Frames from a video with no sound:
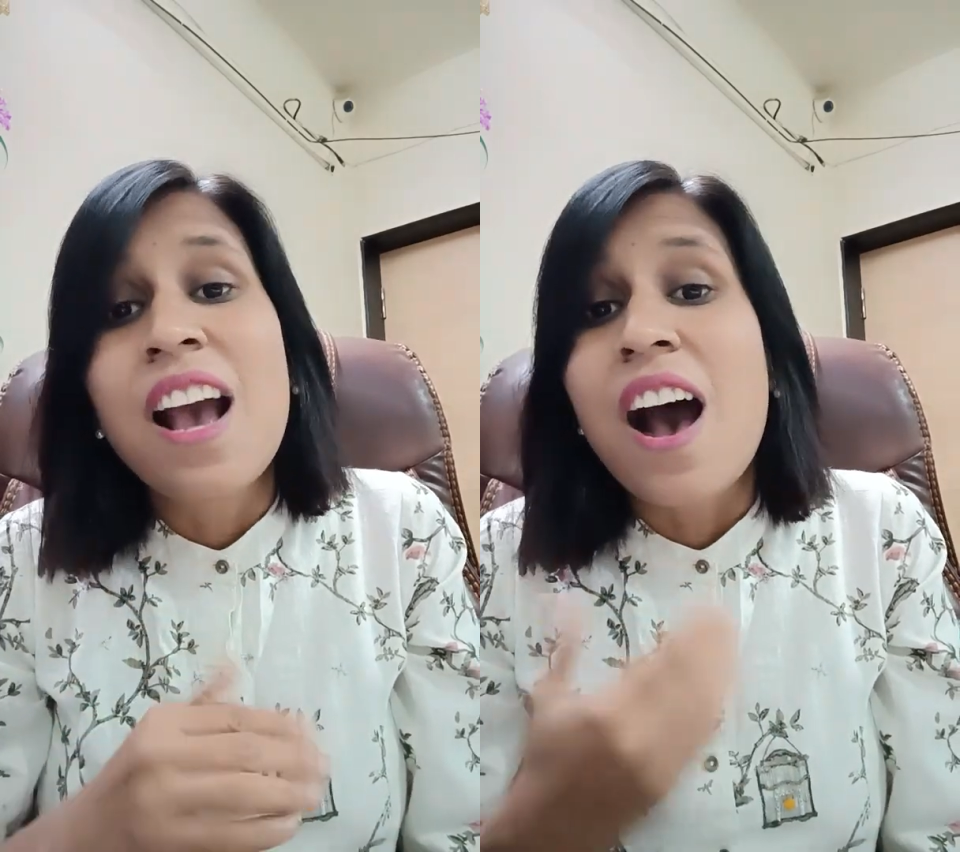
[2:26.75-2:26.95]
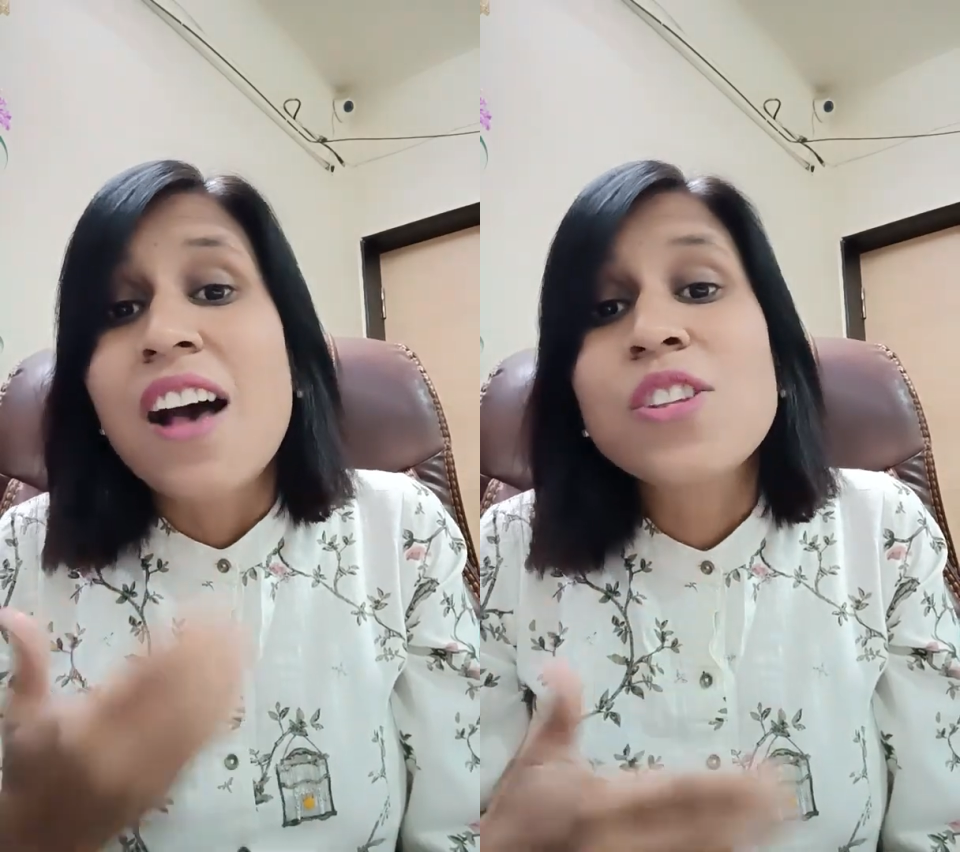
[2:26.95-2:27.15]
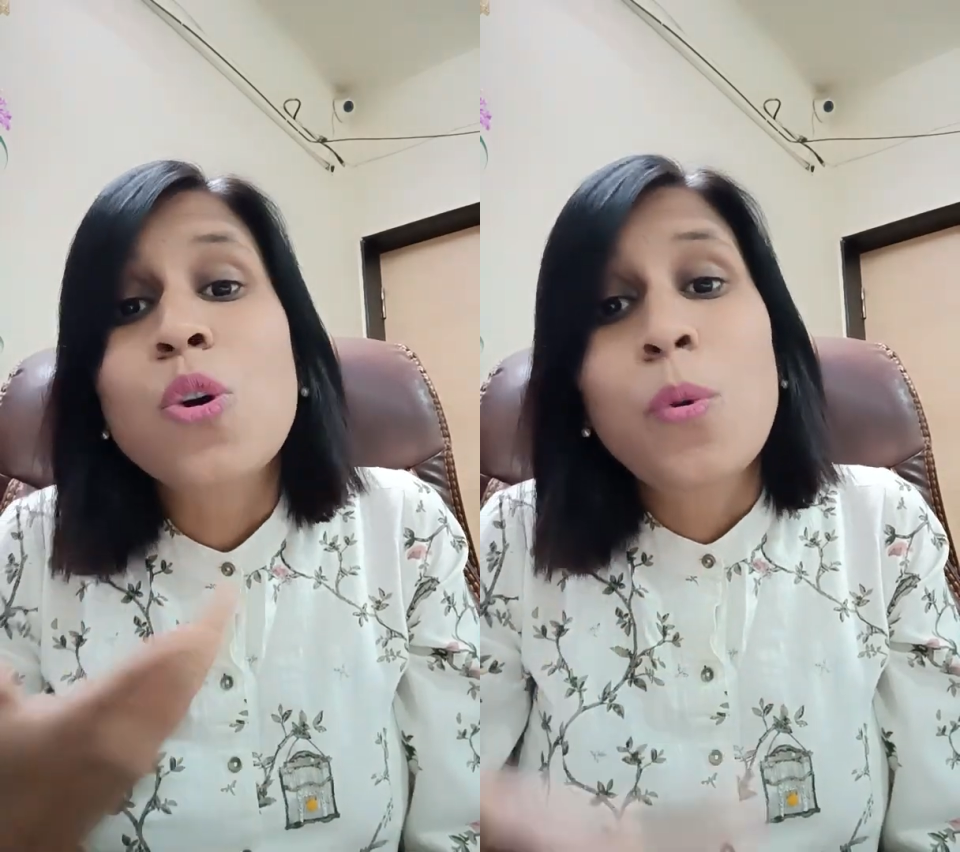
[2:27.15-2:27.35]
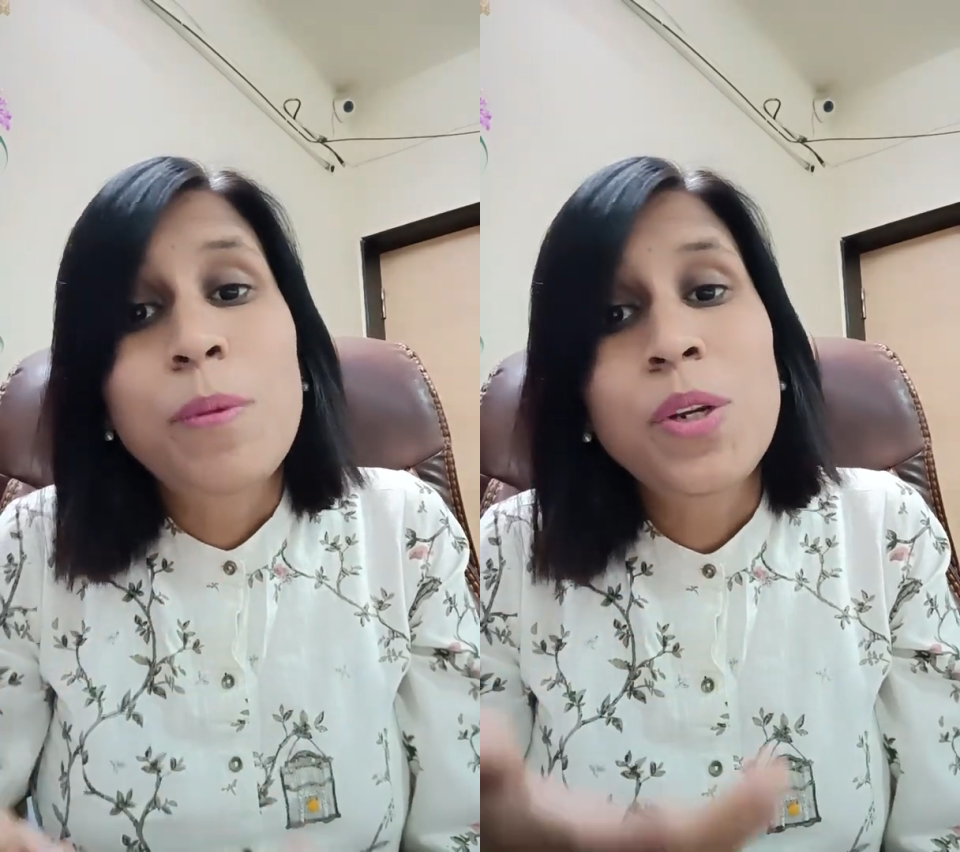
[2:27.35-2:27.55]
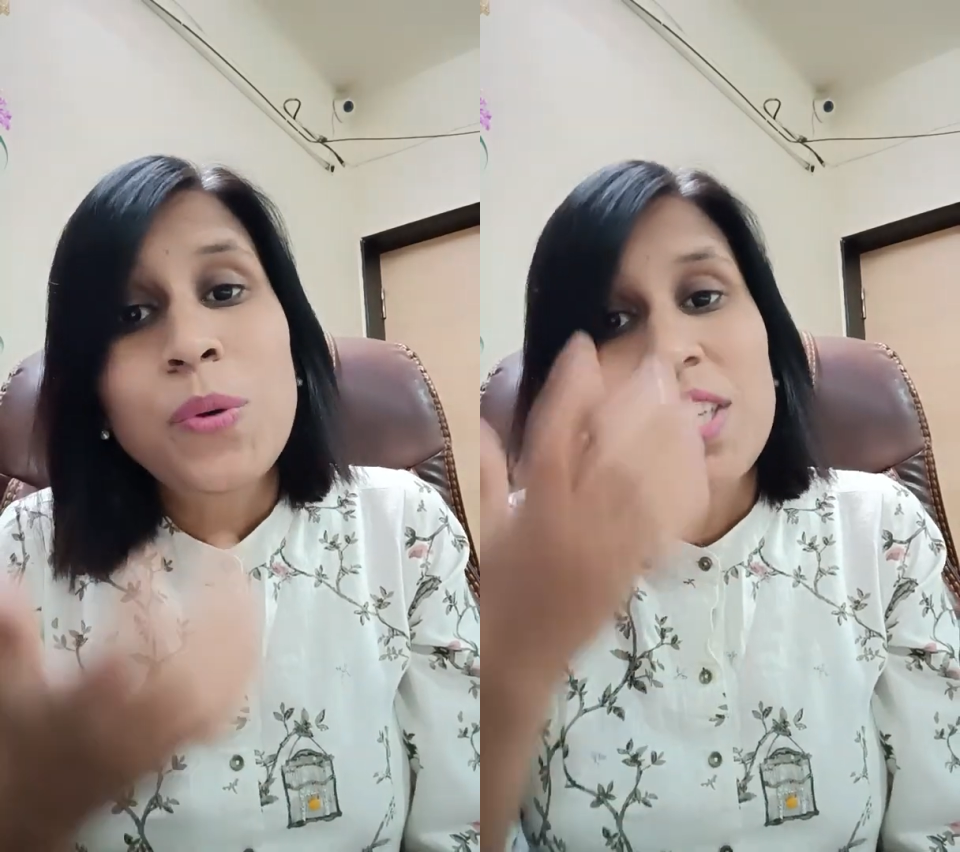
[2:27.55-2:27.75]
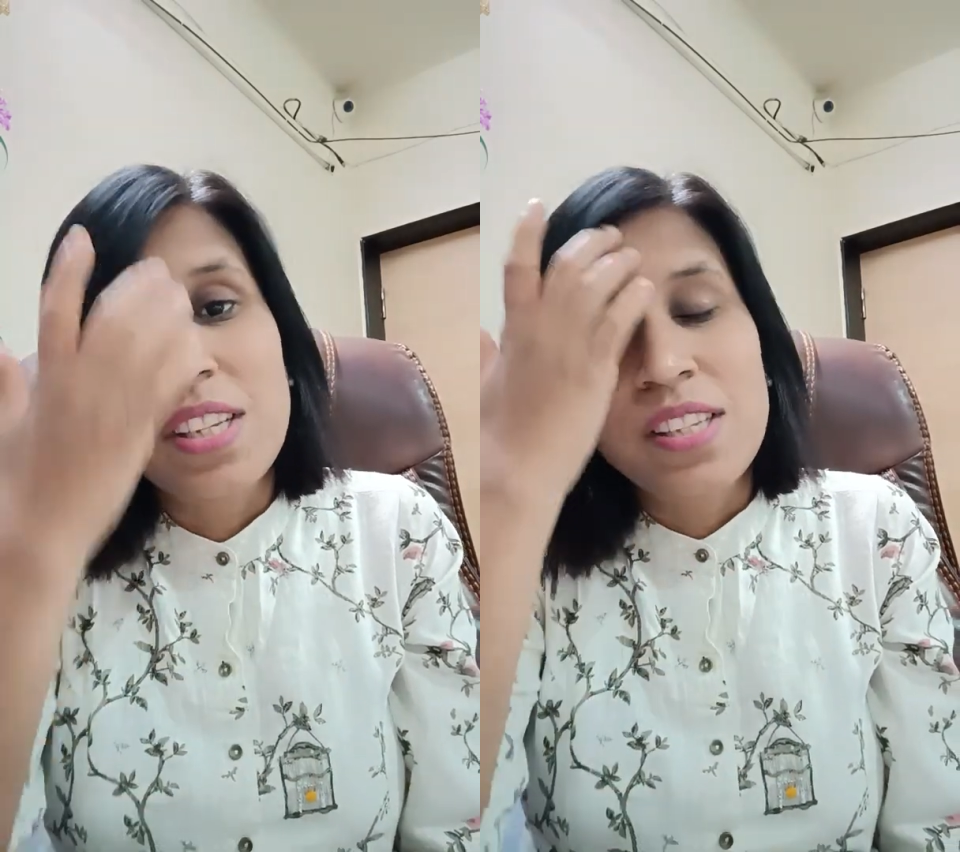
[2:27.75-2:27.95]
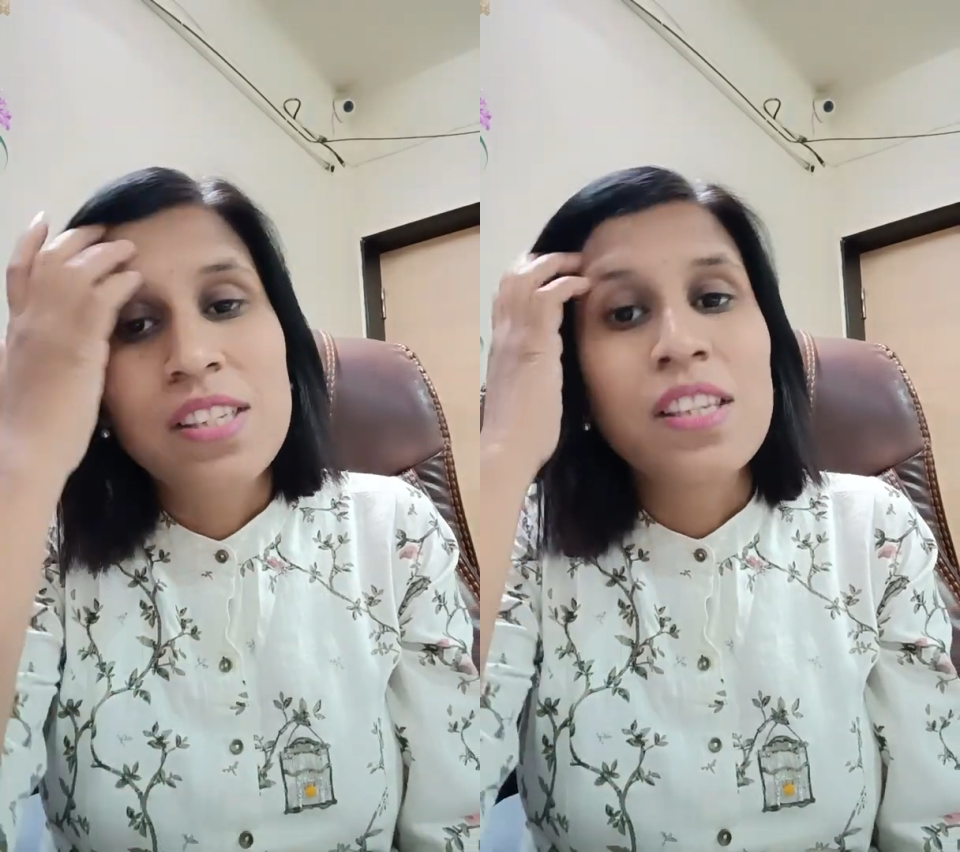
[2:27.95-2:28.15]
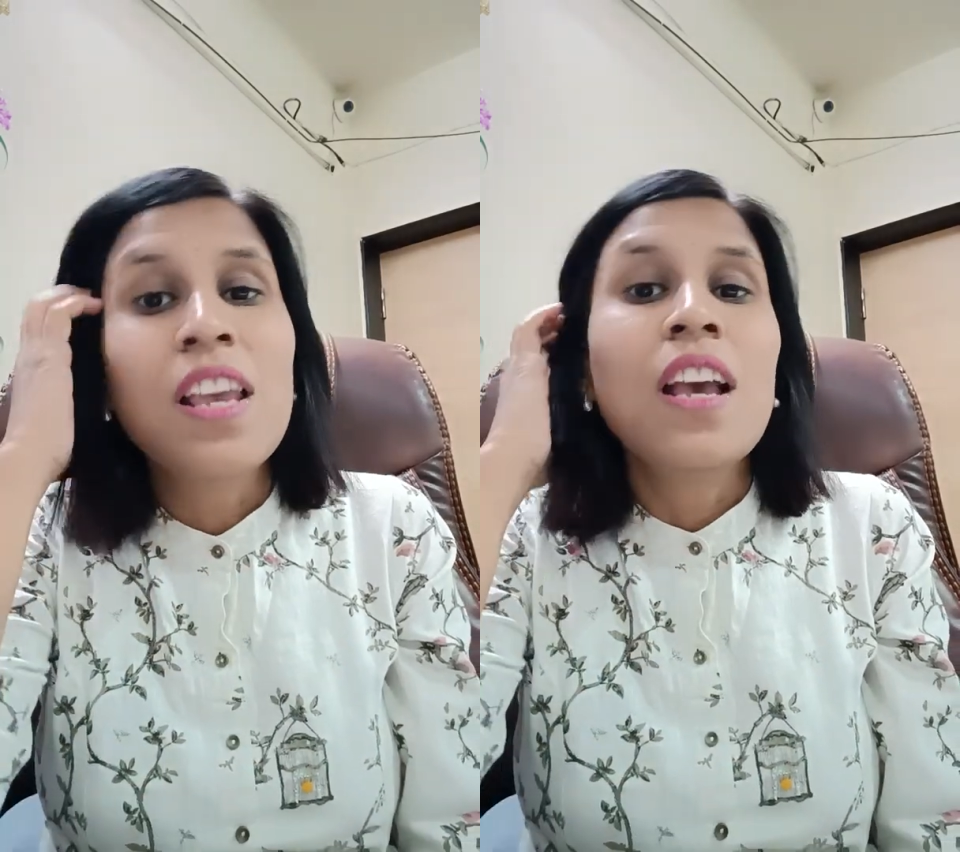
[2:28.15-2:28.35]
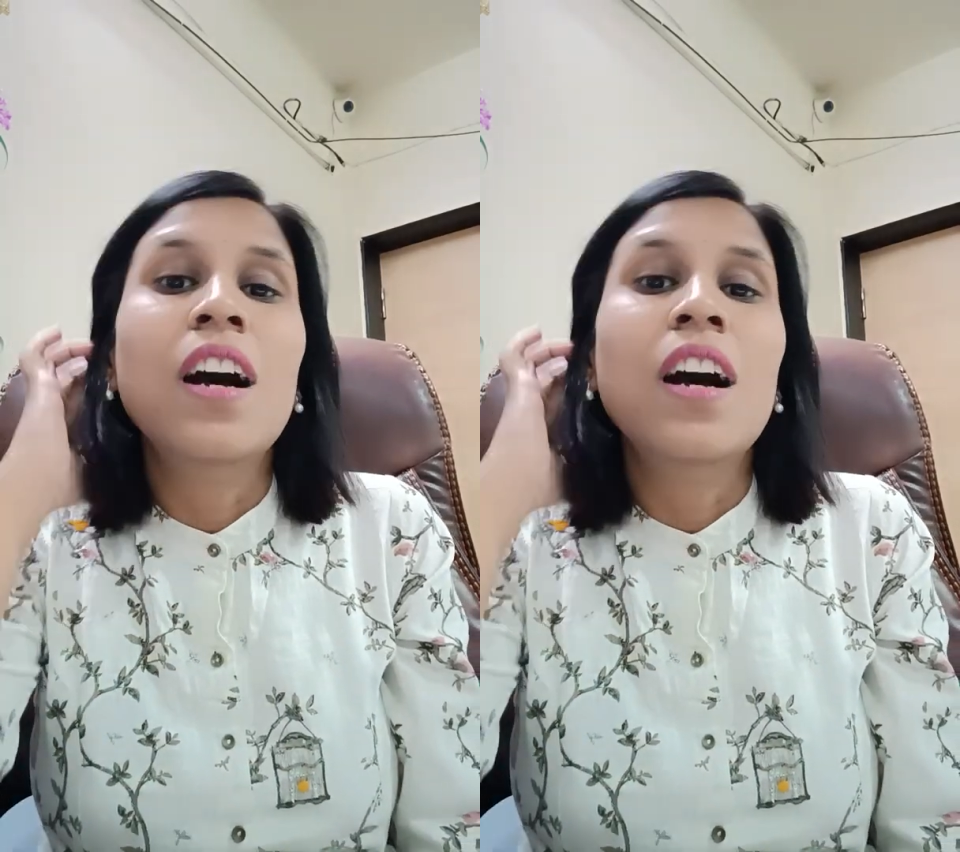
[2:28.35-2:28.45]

ask open questions.